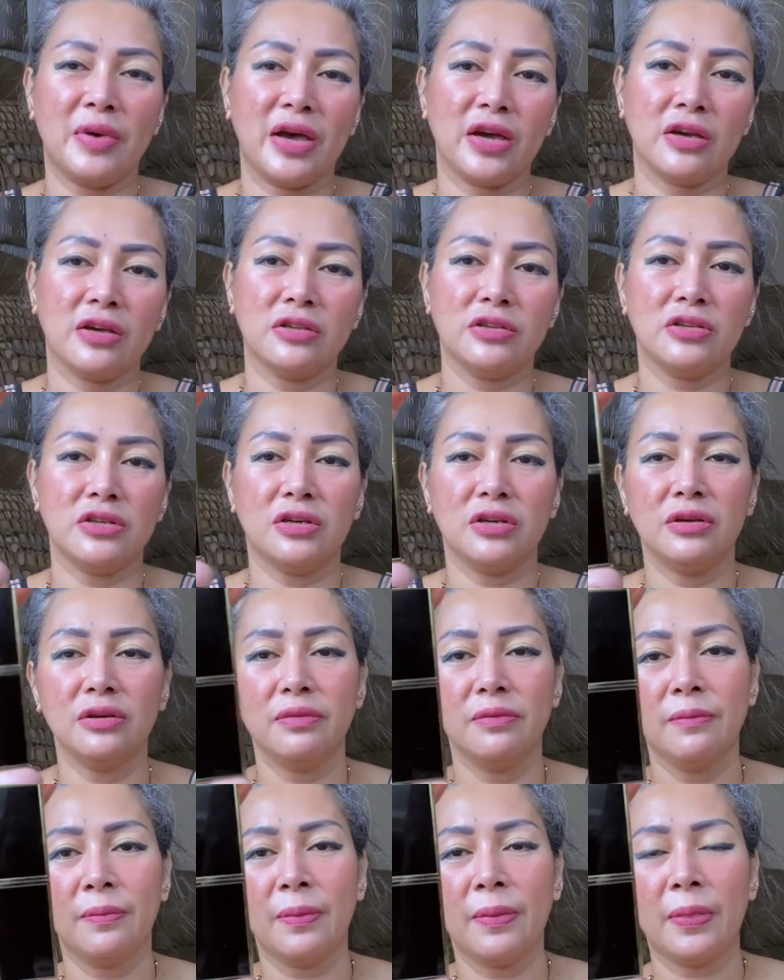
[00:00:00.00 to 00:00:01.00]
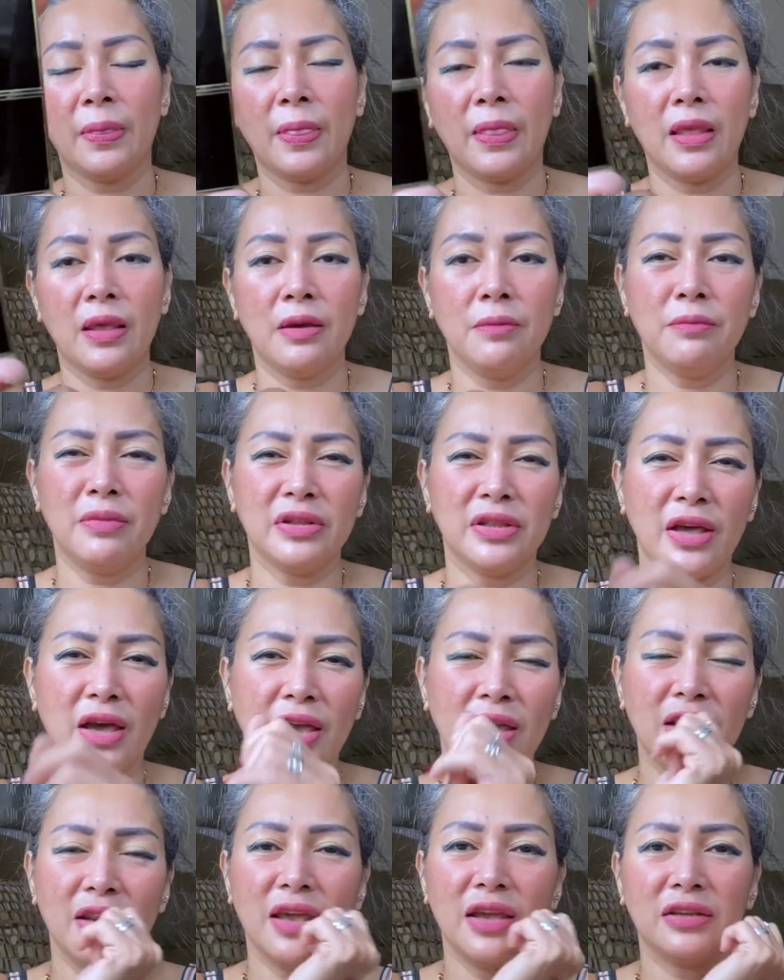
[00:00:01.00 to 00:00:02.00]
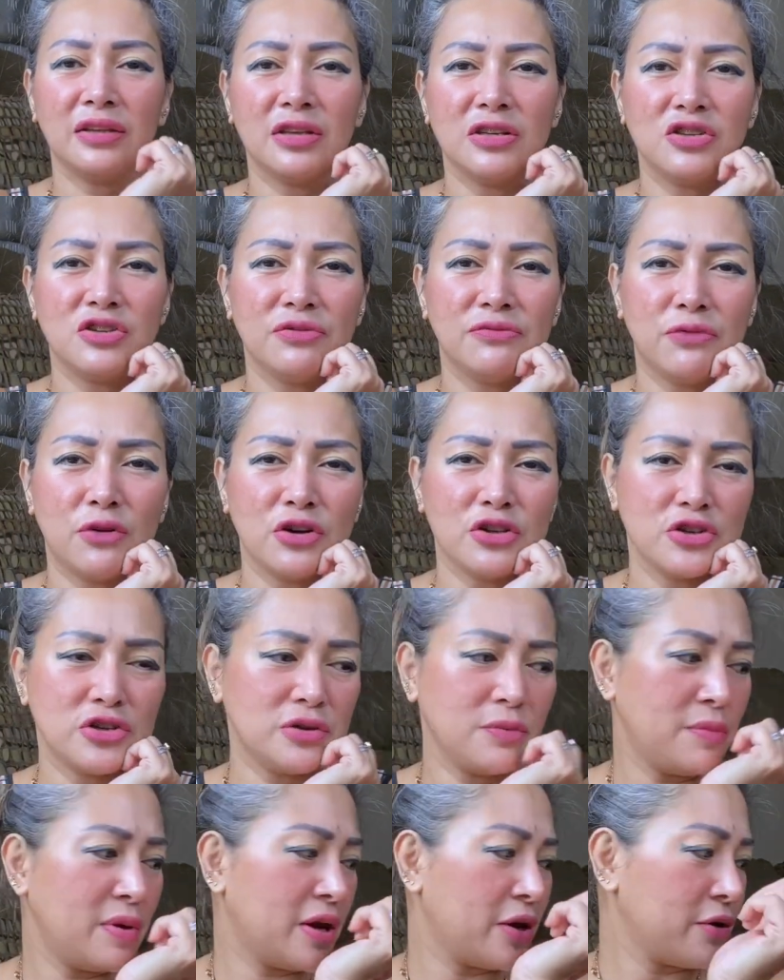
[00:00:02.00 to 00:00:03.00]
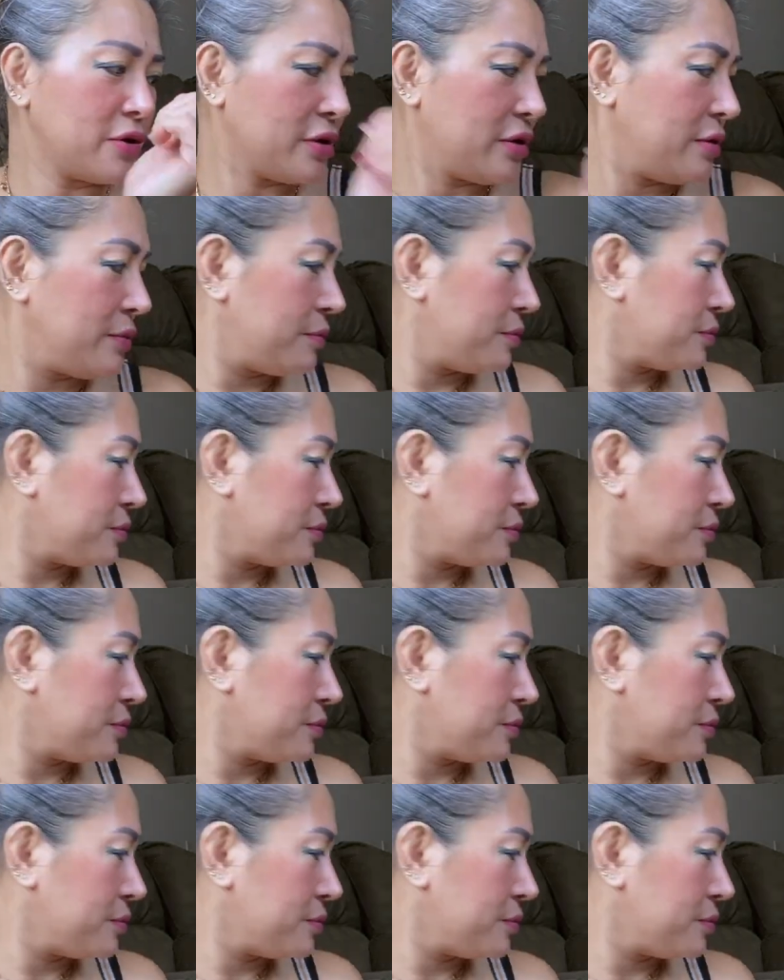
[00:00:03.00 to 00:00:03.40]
packaging, but I like the Givenchy better.